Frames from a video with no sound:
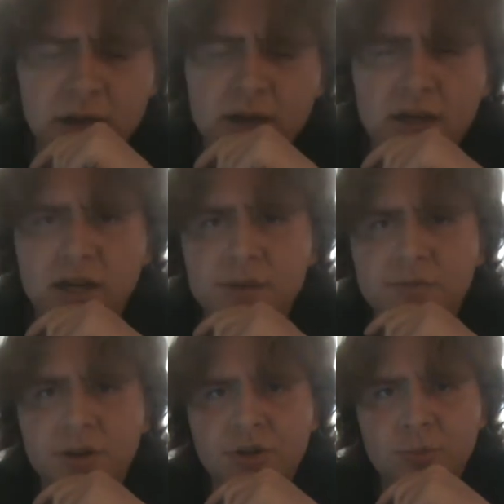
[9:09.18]
Um,
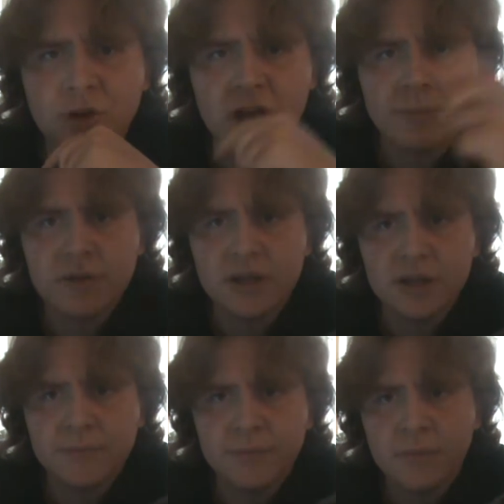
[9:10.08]
you know, you brought up the,
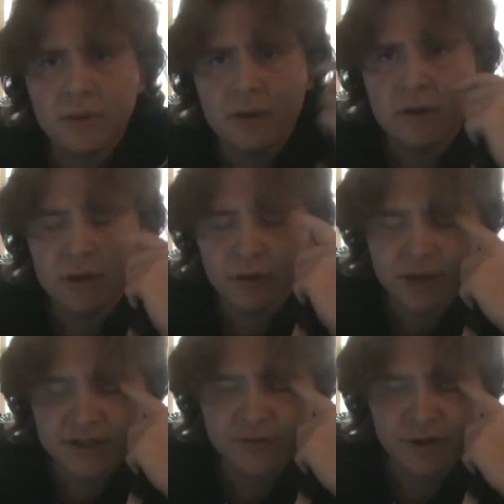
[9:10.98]
you know, the
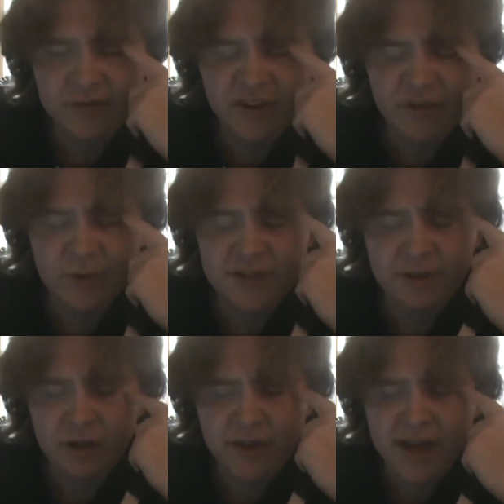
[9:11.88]
history of governments and
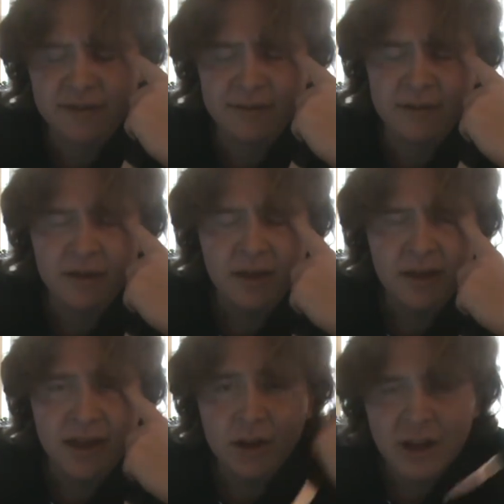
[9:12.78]
all that,
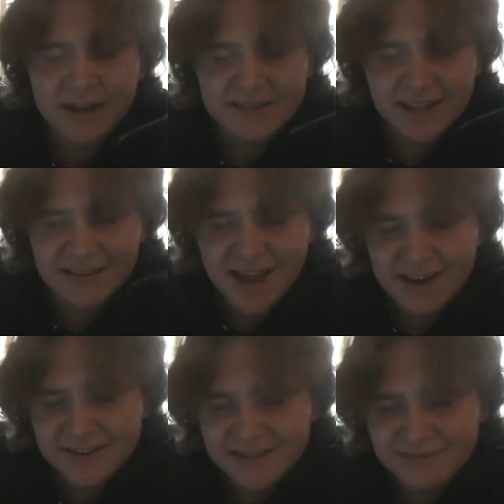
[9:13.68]
and all I can say to that
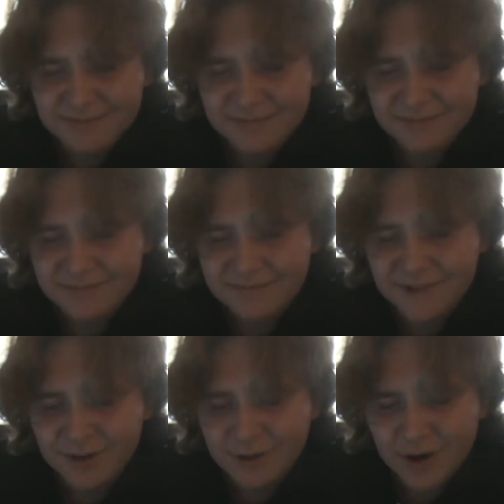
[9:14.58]
is, you
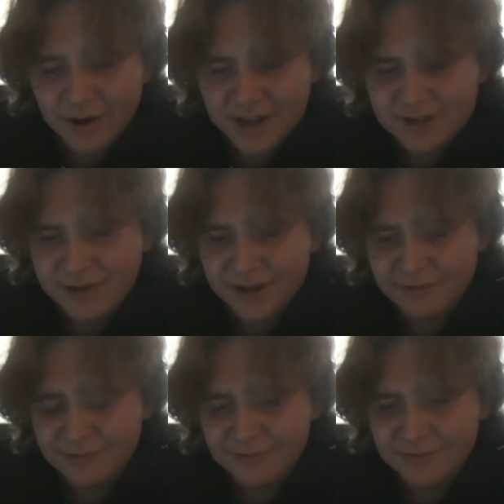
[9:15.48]
know, throughout history,
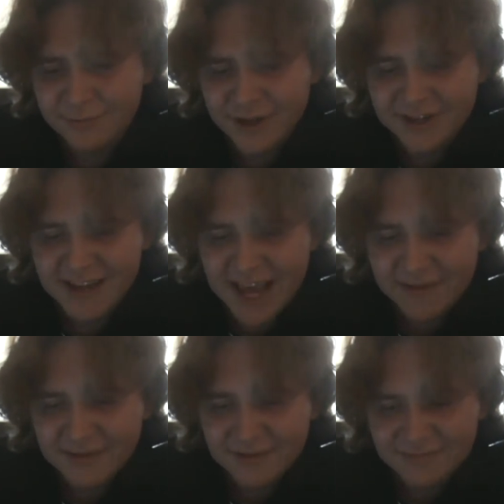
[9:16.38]
we didn't
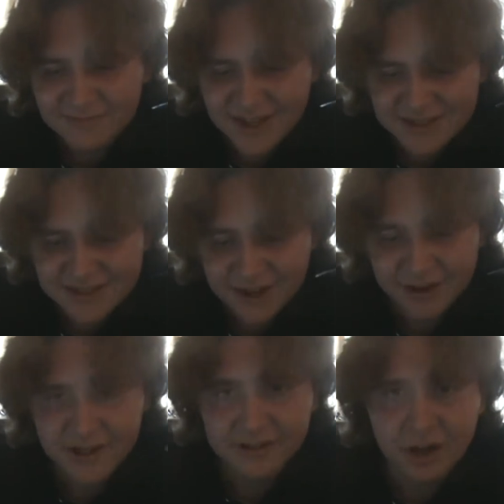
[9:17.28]
have the necessary
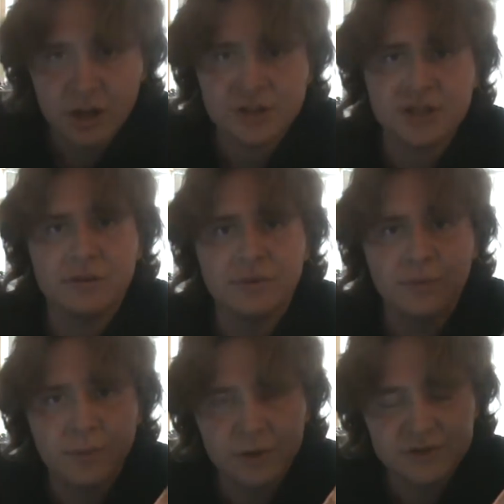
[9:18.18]
technology to
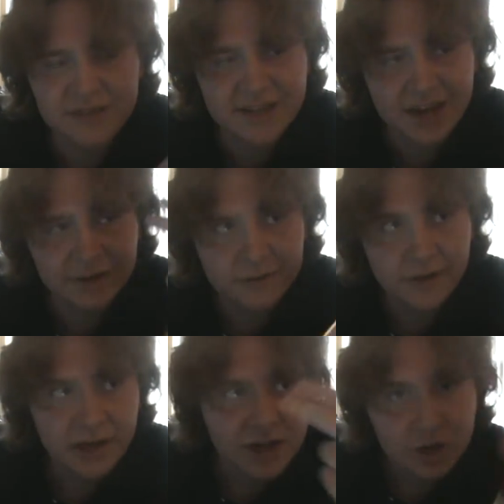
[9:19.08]
impose this kind of
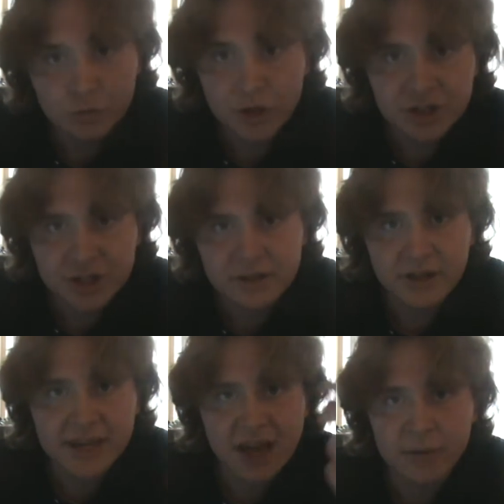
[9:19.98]
rigid
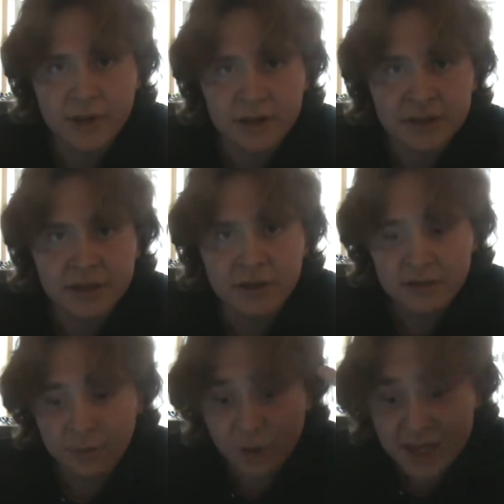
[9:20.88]
accountability
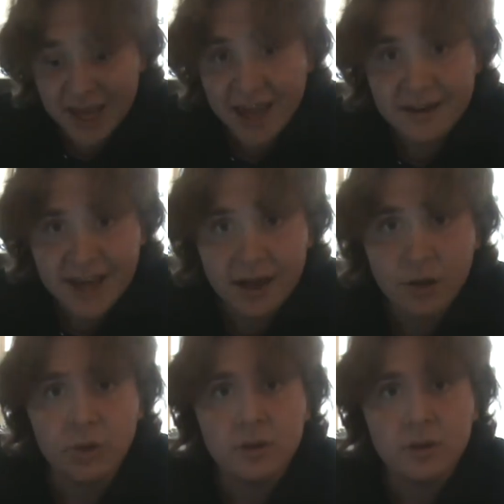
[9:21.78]
that we can now.